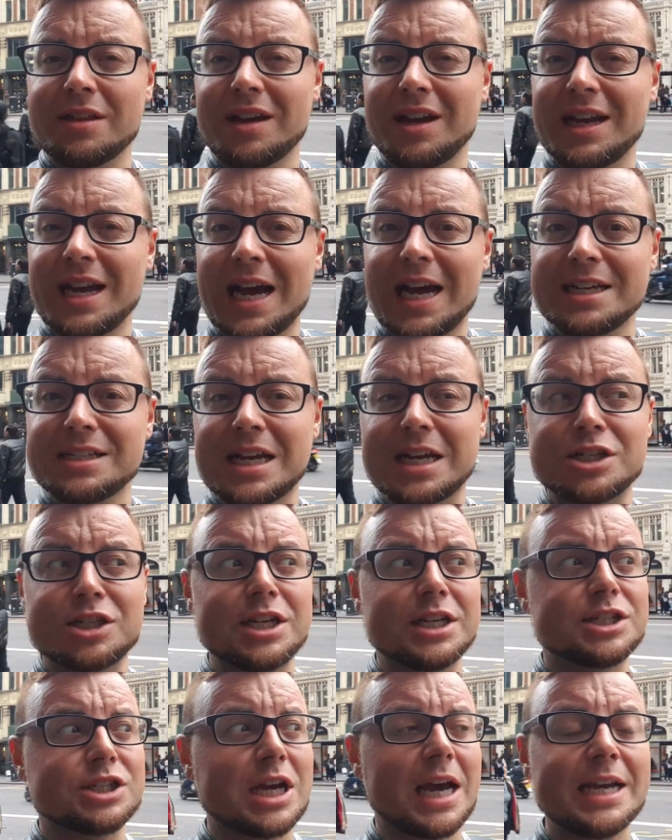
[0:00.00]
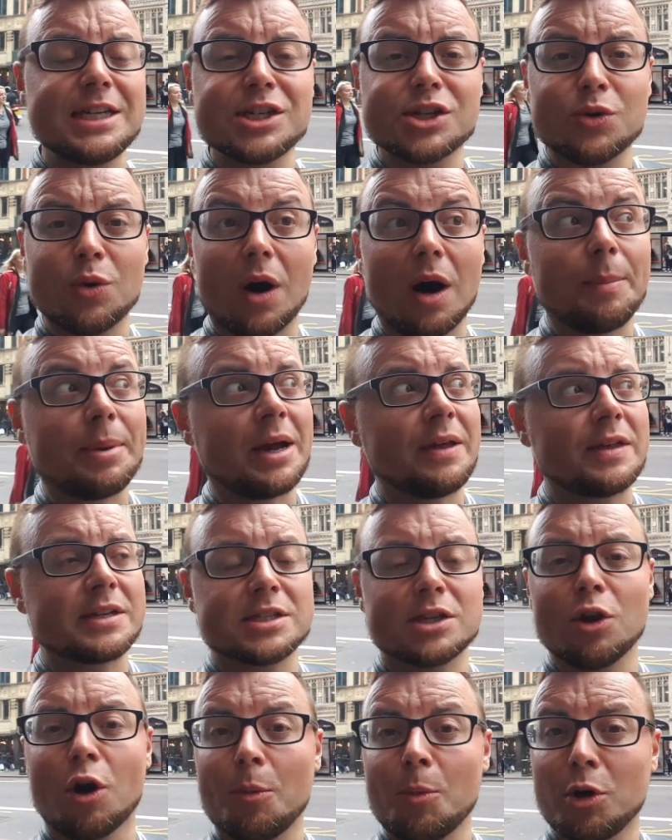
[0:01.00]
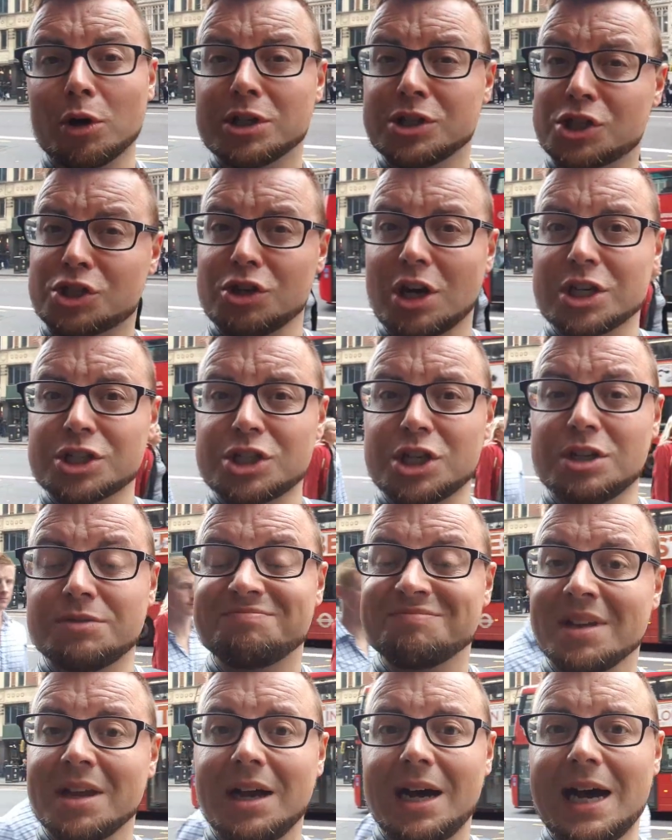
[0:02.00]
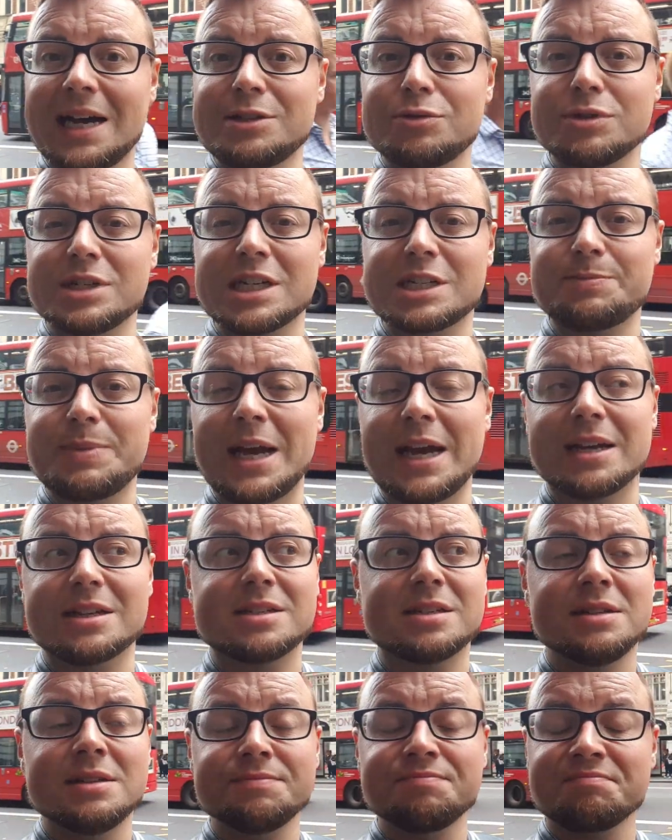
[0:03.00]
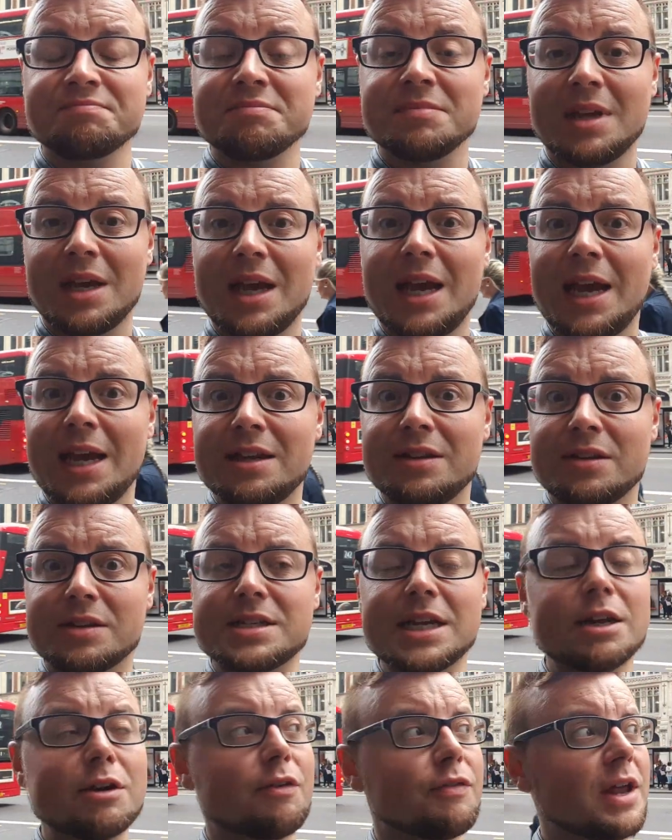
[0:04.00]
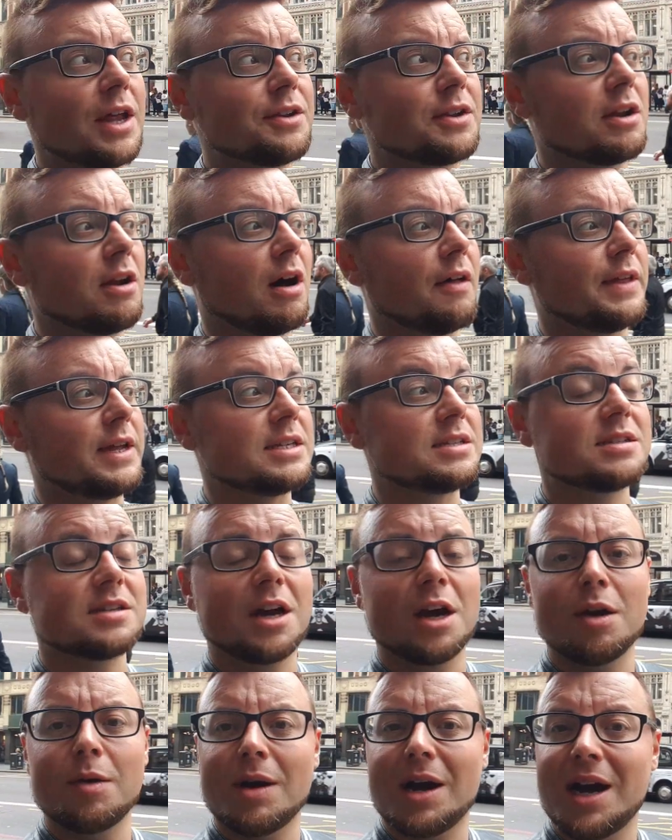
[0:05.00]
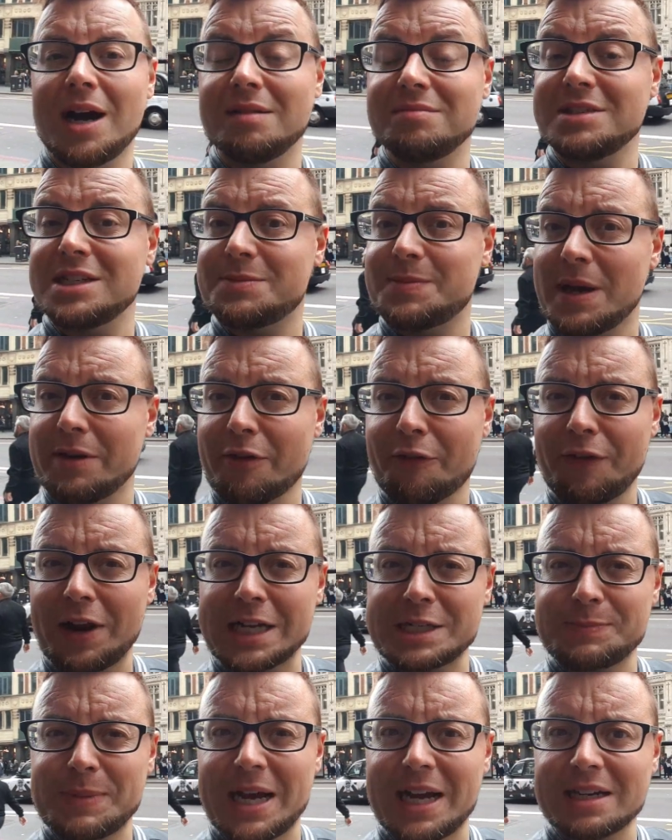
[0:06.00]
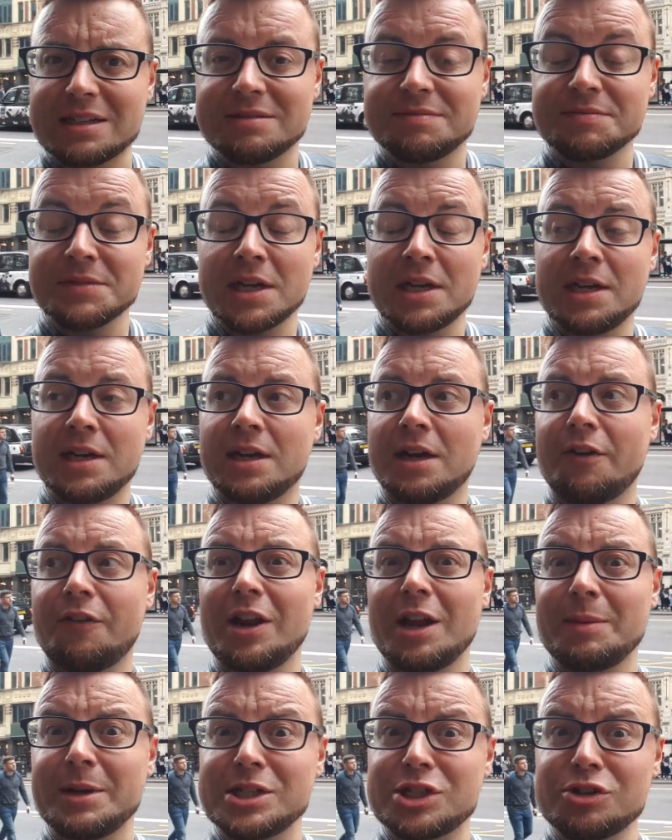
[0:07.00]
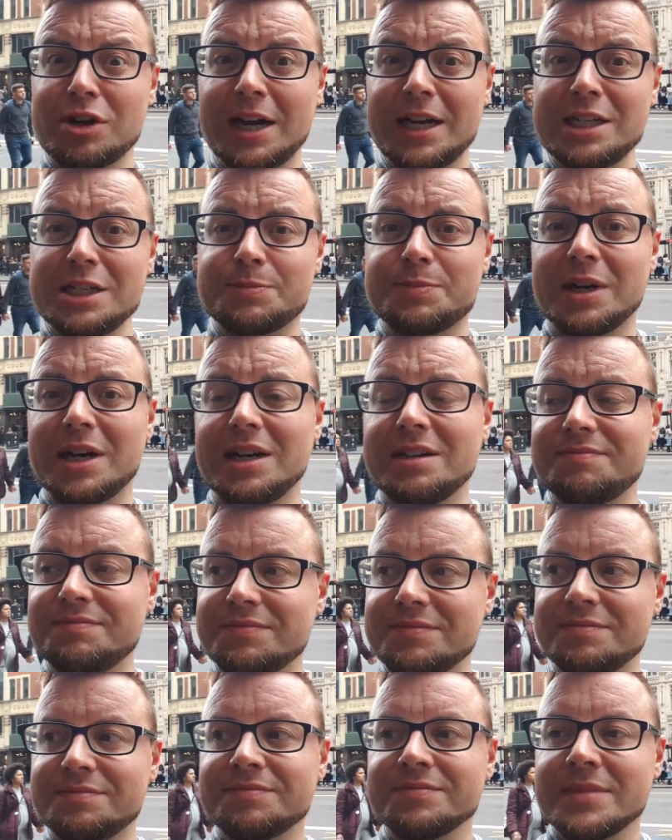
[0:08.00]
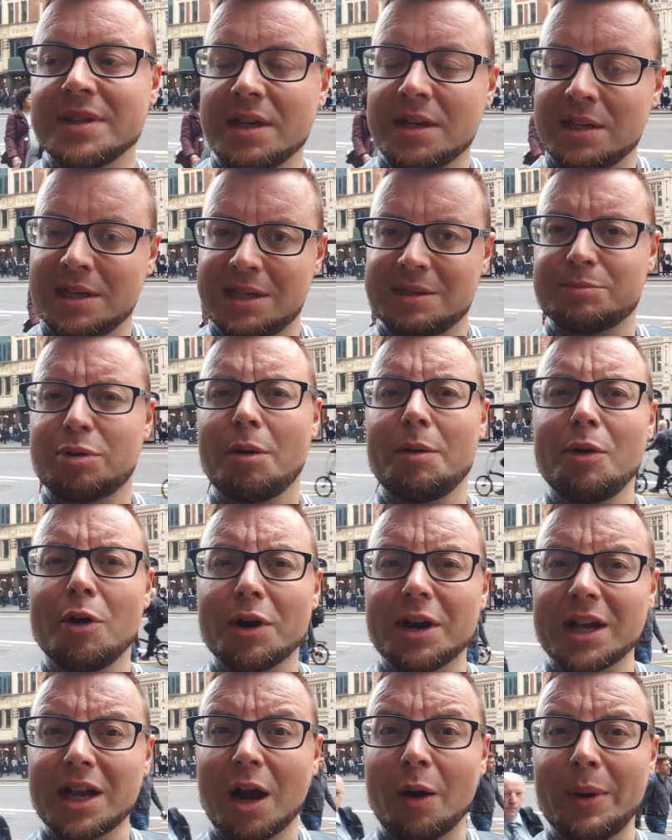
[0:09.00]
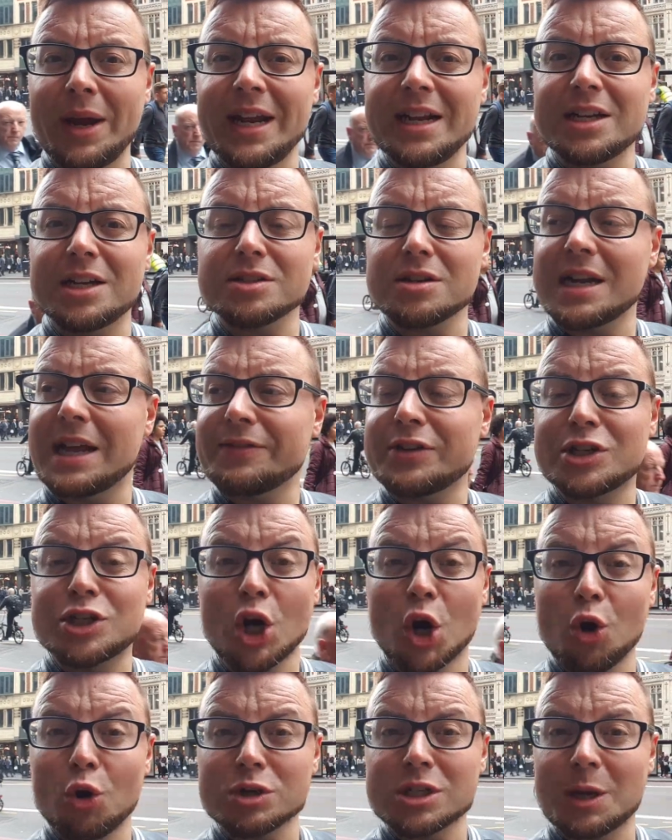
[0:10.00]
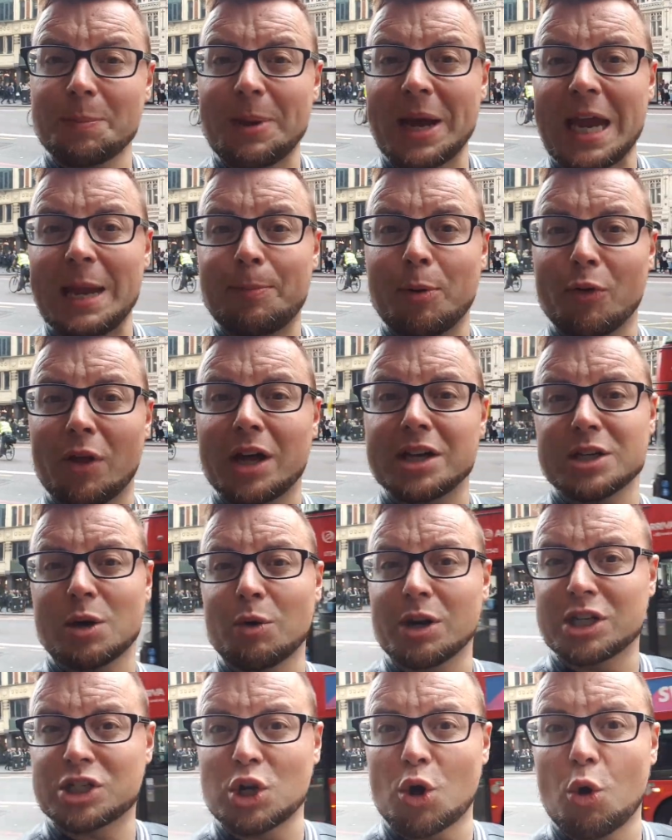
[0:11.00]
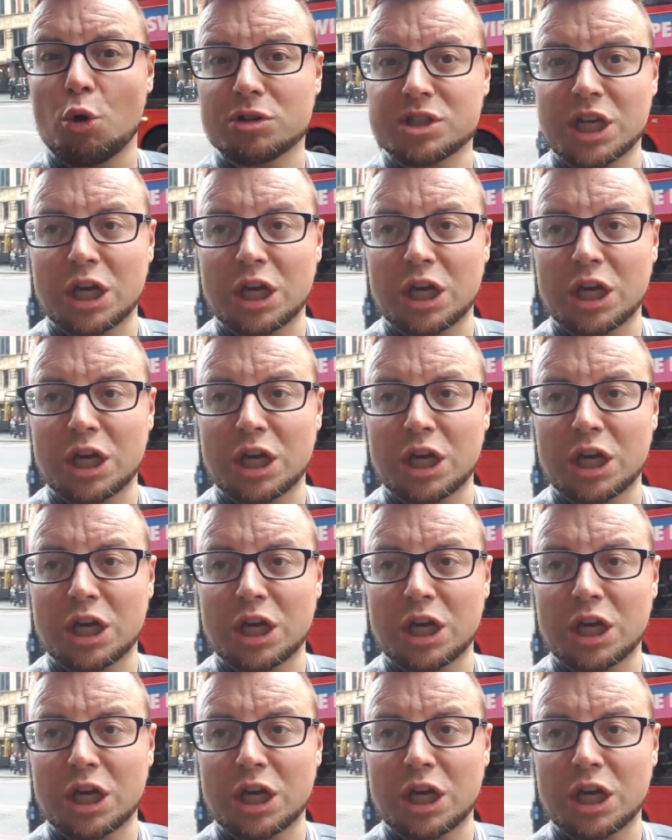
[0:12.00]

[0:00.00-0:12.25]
that it has actually changed quite a bit. There's a lot more construction, as you would expect, in the centre of London like this. So um, it's a bit of a flashback, really a bit strange, but probably not going to go in because I'll have to talk to people that I don't want to talk